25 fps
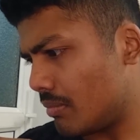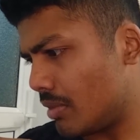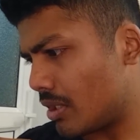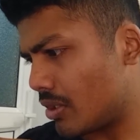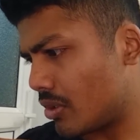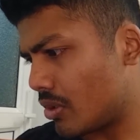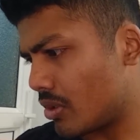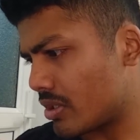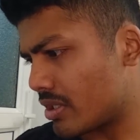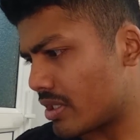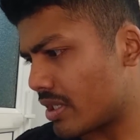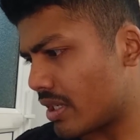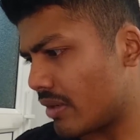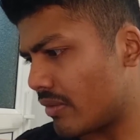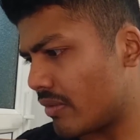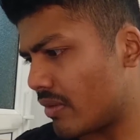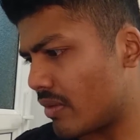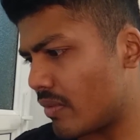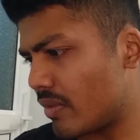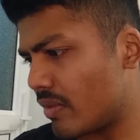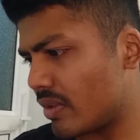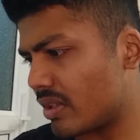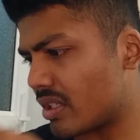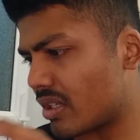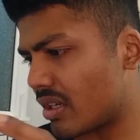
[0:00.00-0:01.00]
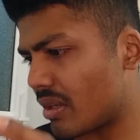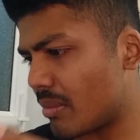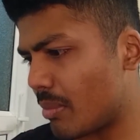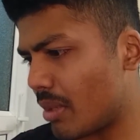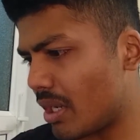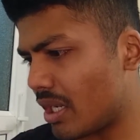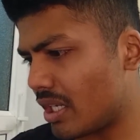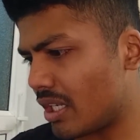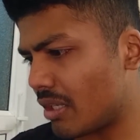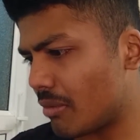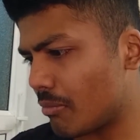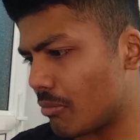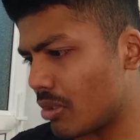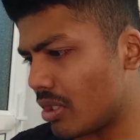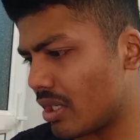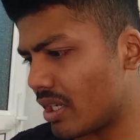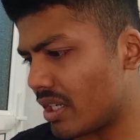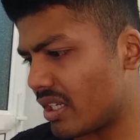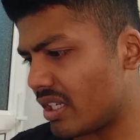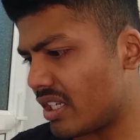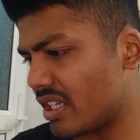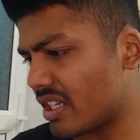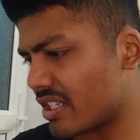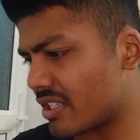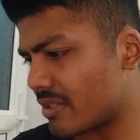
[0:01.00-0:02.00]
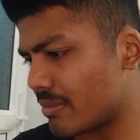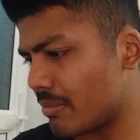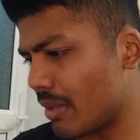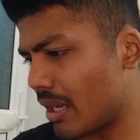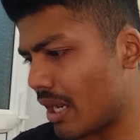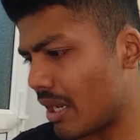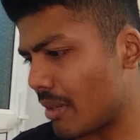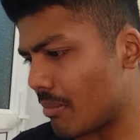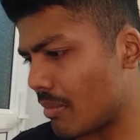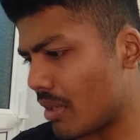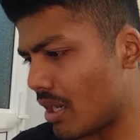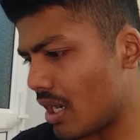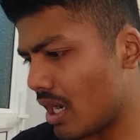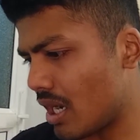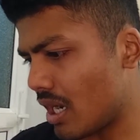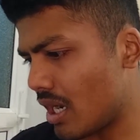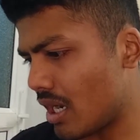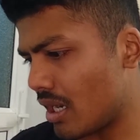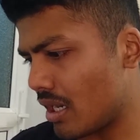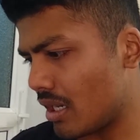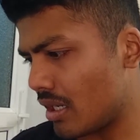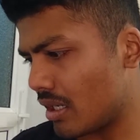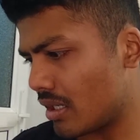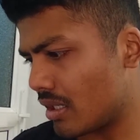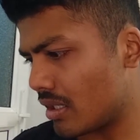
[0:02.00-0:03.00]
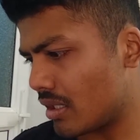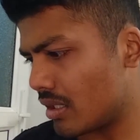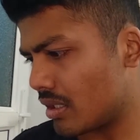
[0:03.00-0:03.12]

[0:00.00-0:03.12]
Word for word: be conservative with remaining bullet yes ma'am ah